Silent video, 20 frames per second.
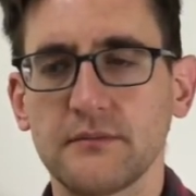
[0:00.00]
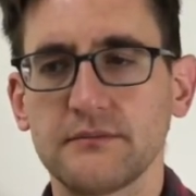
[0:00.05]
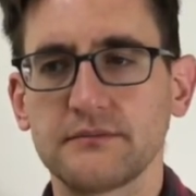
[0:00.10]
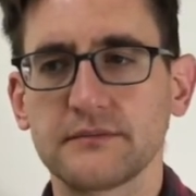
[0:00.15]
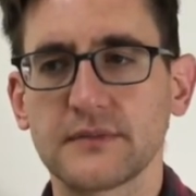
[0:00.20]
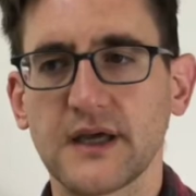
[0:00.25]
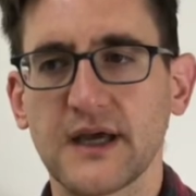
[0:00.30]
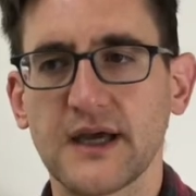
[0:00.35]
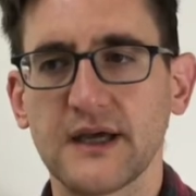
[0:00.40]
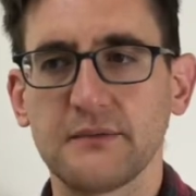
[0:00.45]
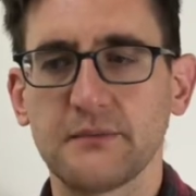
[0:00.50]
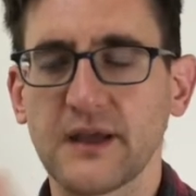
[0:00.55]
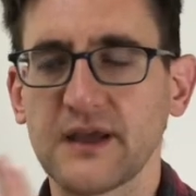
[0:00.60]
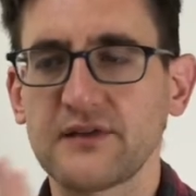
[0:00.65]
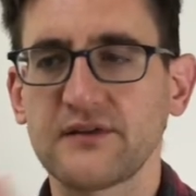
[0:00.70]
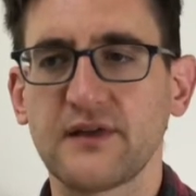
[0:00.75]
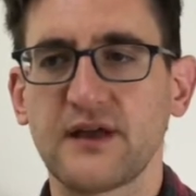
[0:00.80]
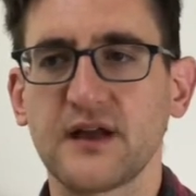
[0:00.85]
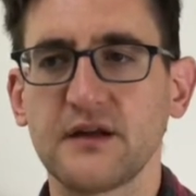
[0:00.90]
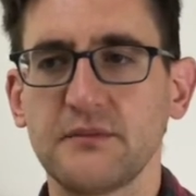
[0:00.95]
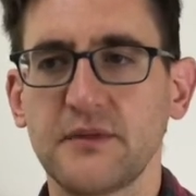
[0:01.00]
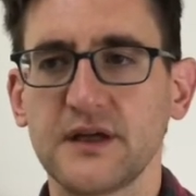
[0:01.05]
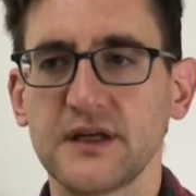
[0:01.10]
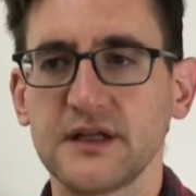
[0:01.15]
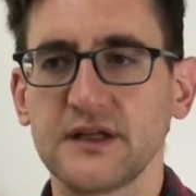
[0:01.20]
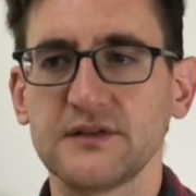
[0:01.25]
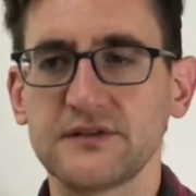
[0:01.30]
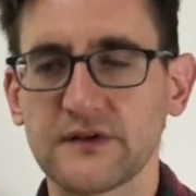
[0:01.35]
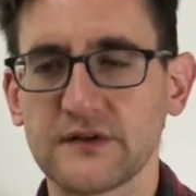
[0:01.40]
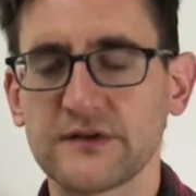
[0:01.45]
guy, makes a lot of
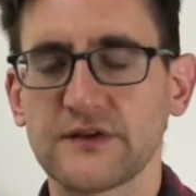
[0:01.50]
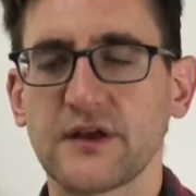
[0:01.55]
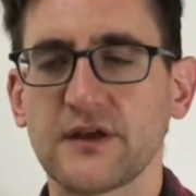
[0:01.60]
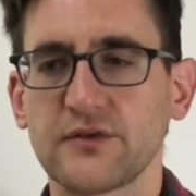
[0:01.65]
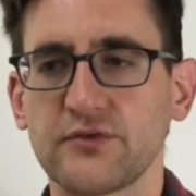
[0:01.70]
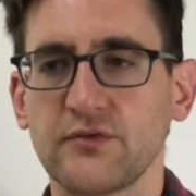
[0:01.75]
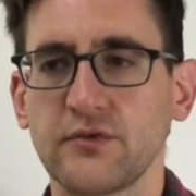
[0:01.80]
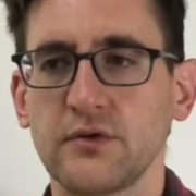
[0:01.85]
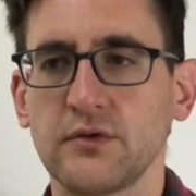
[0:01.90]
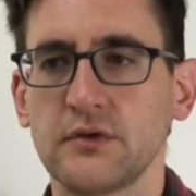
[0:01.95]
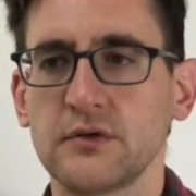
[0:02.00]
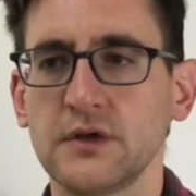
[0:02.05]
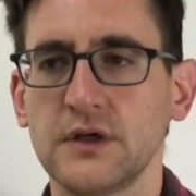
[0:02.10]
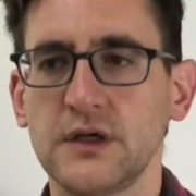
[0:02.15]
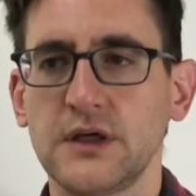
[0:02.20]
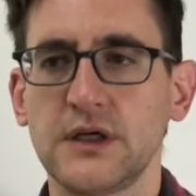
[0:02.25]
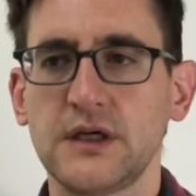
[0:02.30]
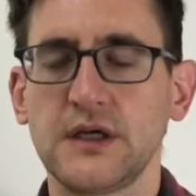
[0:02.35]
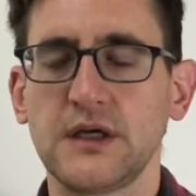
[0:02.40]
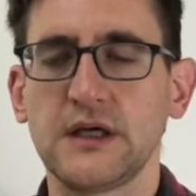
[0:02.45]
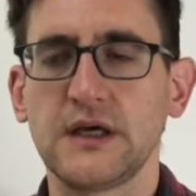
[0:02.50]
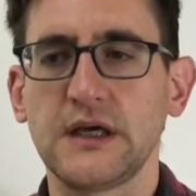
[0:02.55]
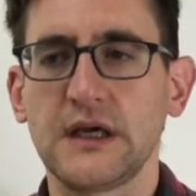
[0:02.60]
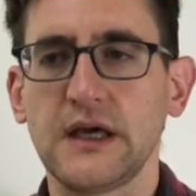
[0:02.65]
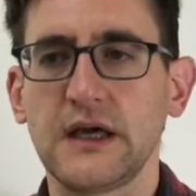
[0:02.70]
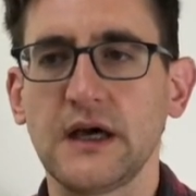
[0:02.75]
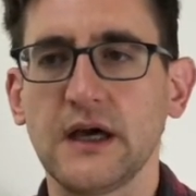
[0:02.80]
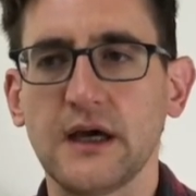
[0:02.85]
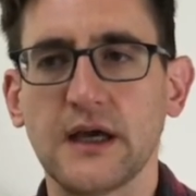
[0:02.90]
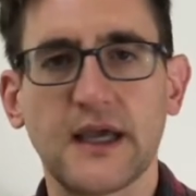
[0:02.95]
money, successful,
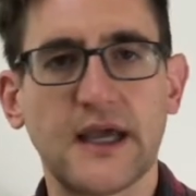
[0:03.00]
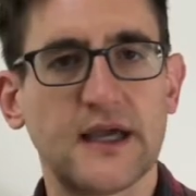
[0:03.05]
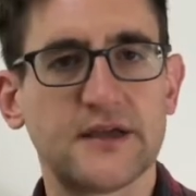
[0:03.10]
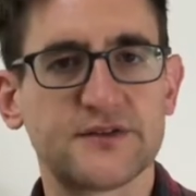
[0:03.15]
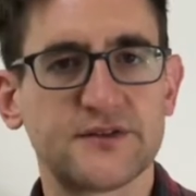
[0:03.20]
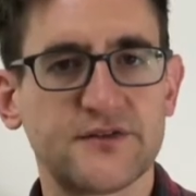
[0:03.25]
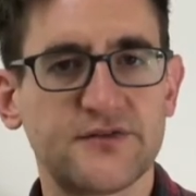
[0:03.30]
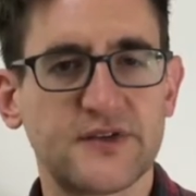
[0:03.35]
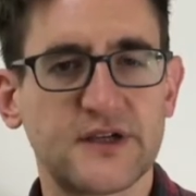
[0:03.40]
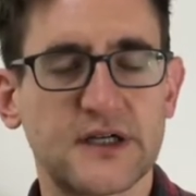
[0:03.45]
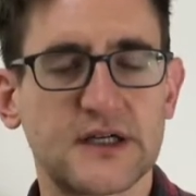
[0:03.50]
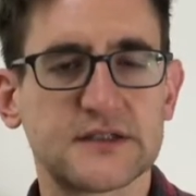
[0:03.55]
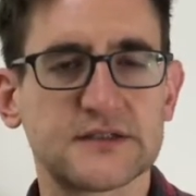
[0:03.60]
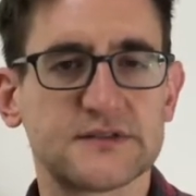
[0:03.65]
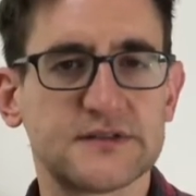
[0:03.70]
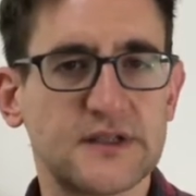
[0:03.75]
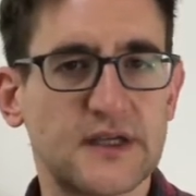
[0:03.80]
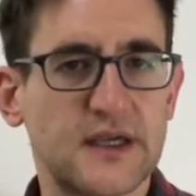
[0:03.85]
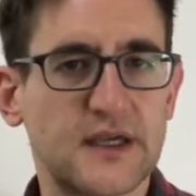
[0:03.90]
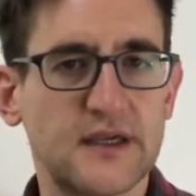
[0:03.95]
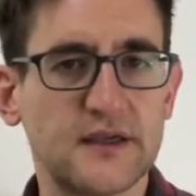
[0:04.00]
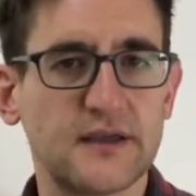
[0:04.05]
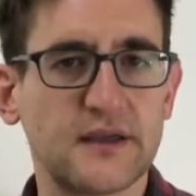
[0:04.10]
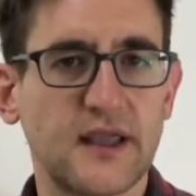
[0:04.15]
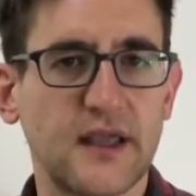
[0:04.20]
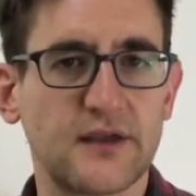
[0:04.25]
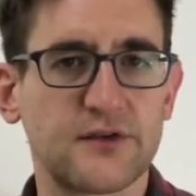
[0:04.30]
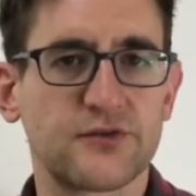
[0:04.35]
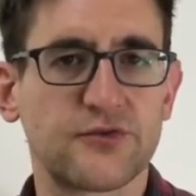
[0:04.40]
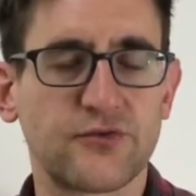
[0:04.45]
has a fiance,
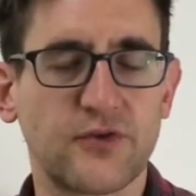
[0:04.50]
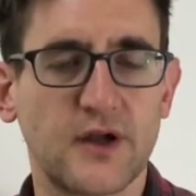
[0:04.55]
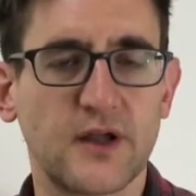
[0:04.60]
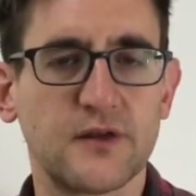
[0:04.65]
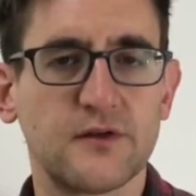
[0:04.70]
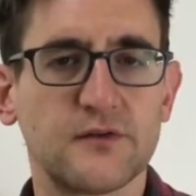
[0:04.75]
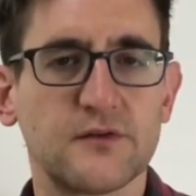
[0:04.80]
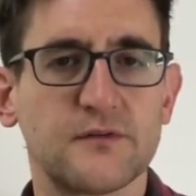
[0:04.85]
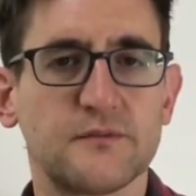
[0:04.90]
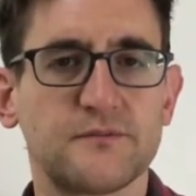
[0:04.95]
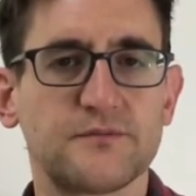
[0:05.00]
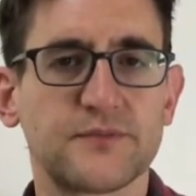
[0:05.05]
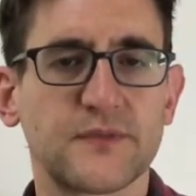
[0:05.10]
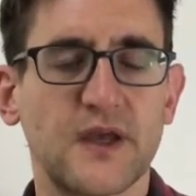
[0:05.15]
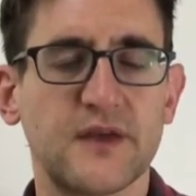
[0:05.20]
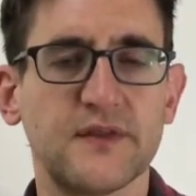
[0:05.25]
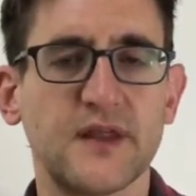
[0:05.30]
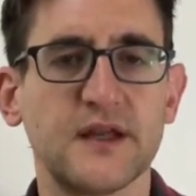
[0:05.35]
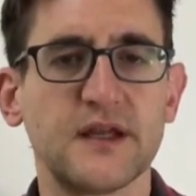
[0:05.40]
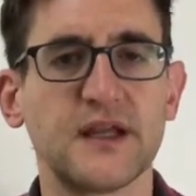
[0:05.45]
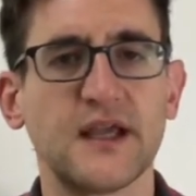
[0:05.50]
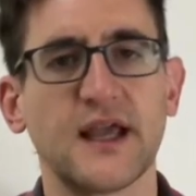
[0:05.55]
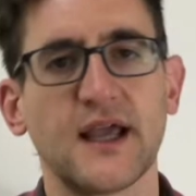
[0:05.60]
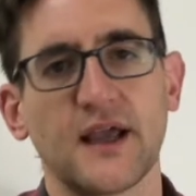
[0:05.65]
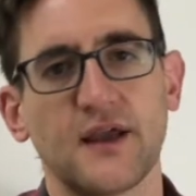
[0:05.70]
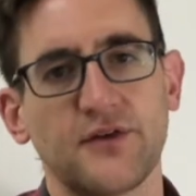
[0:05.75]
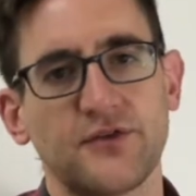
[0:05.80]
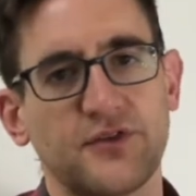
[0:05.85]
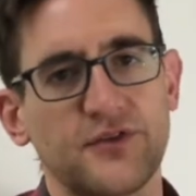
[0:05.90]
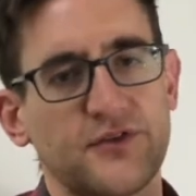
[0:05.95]
has friends, and then he
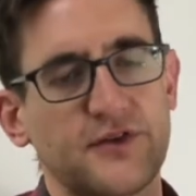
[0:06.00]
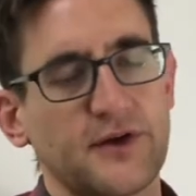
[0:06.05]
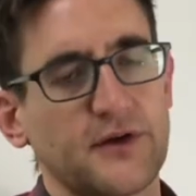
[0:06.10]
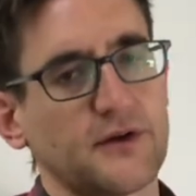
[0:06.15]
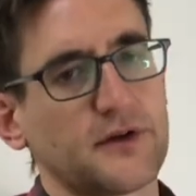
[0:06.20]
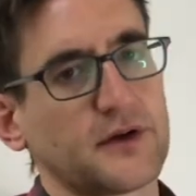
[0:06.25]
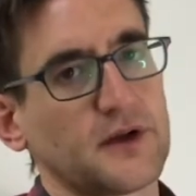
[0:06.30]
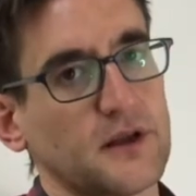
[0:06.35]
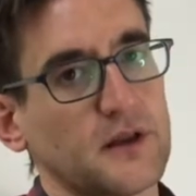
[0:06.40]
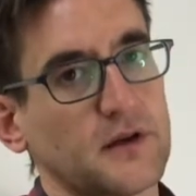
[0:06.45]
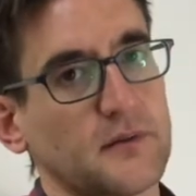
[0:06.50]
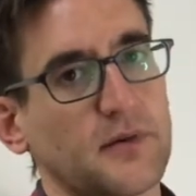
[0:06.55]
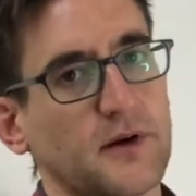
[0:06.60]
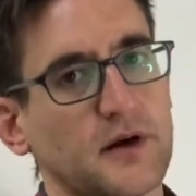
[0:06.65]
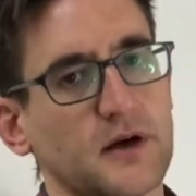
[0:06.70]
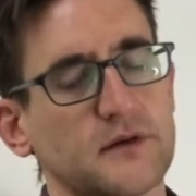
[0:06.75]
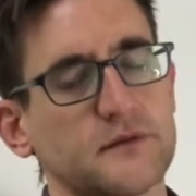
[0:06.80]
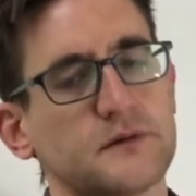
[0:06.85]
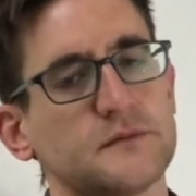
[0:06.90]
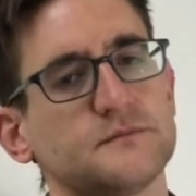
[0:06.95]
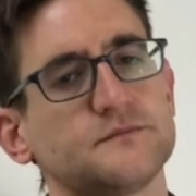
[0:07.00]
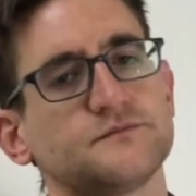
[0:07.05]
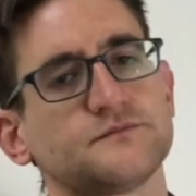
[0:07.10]
has the serial killer part of him.